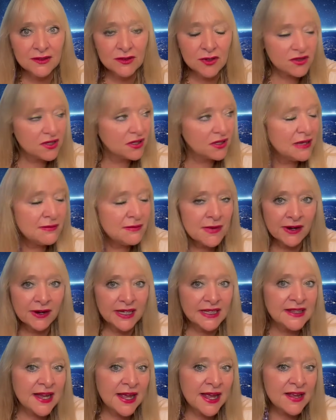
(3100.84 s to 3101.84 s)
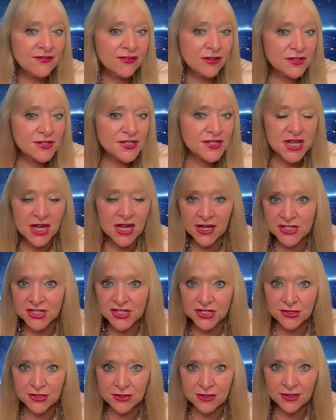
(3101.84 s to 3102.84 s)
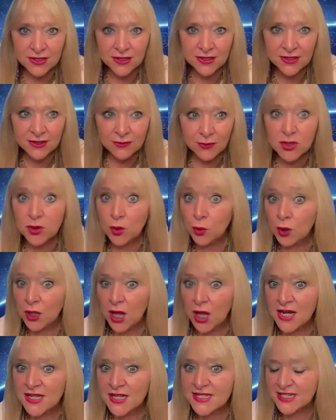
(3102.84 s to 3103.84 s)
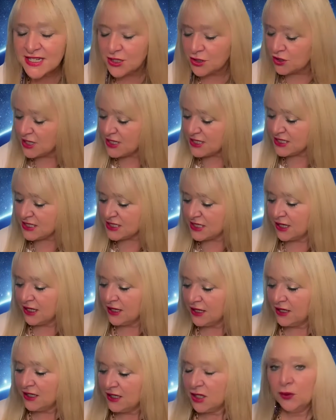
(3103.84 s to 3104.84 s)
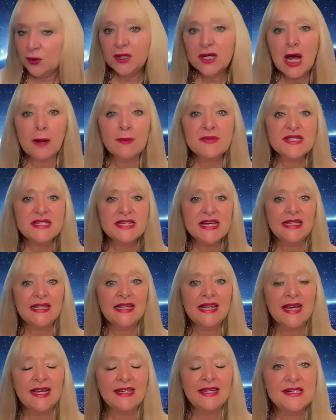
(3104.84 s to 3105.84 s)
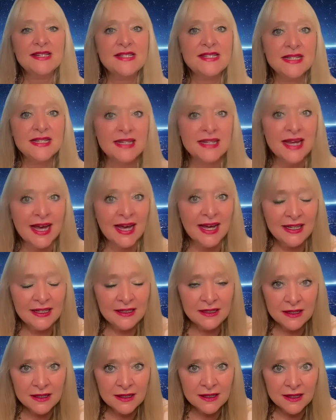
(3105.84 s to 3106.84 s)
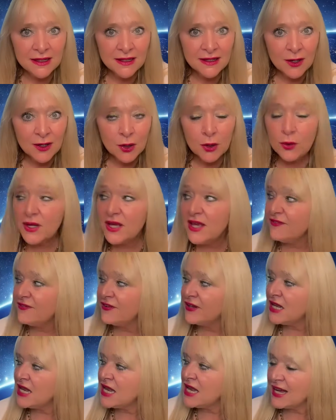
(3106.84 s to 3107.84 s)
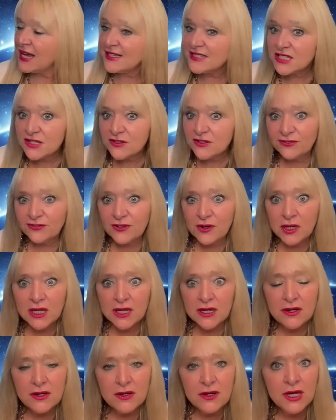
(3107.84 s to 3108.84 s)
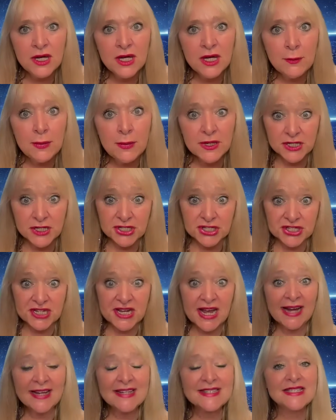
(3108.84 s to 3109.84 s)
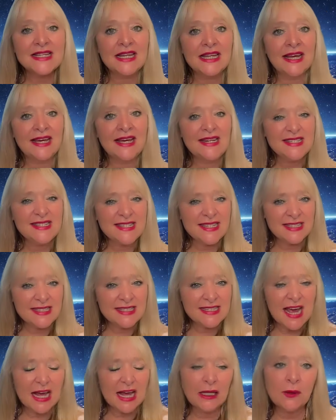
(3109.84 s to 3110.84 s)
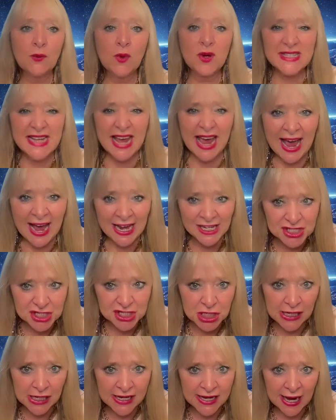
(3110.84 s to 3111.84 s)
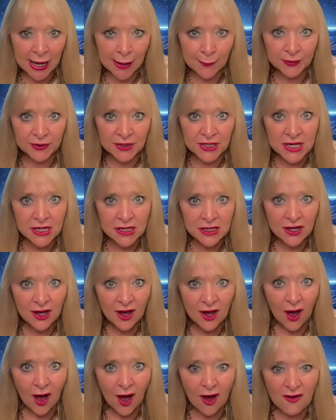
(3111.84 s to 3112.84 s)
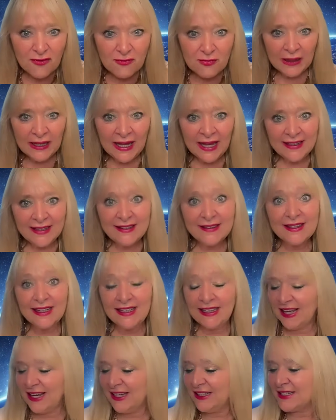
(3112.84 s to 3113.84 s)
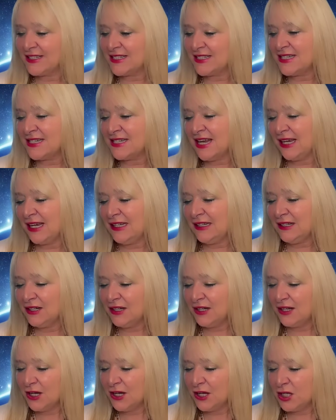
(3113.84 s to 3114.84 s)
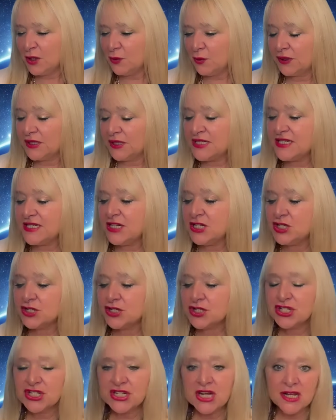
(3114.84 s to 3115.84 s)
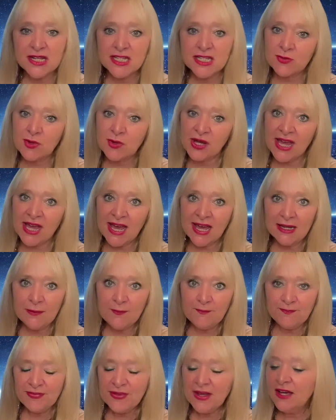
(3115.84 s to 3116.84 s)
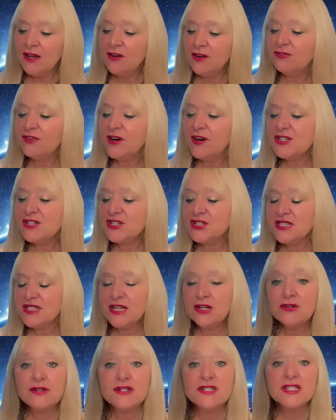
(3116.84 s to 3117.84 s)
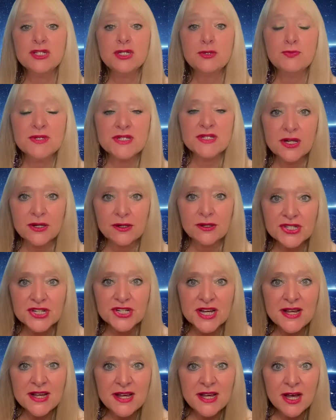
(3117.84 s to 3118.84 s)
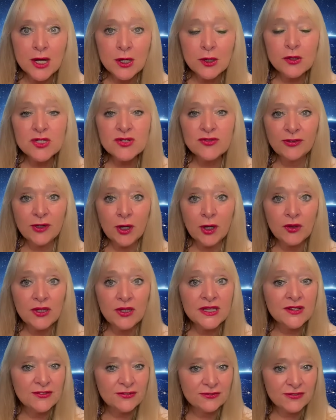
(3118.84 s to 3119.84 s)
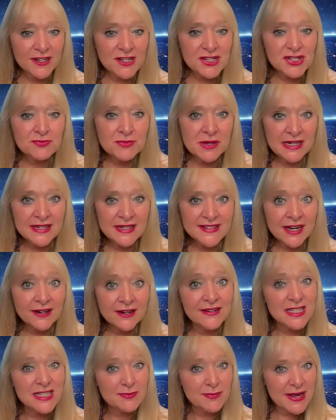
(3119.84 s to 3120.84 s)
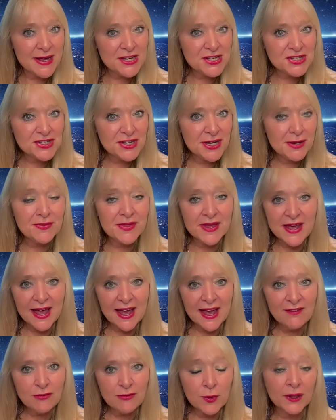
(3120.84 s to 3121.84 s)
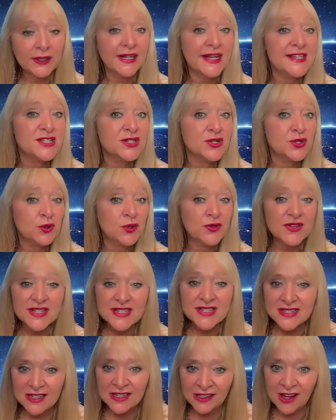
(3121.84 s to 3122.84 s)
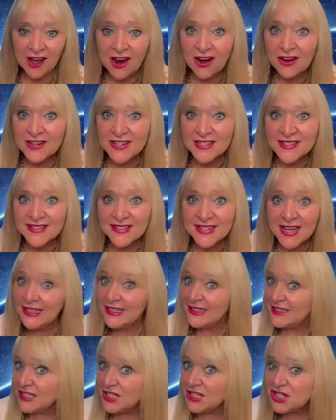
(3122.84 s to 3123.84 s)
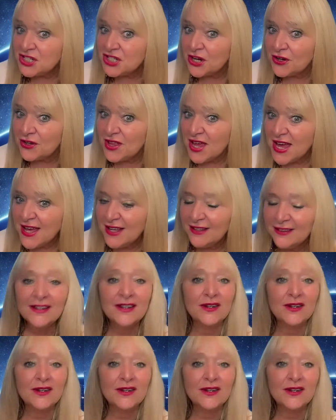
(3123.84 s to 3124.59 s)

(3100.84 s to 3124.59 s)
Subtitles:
Dr. Lee Merritt, naval surgeon with all her secrets? You want to come see Elena Danan, who even NASA follow because she has the latest intel and what's actually happening off planet? Elena Danan? You want to see Jean-Charles Moyen, French secret super soldier who's flown in the French military spaceship? They have one. It's called the Solaris. Did you know that?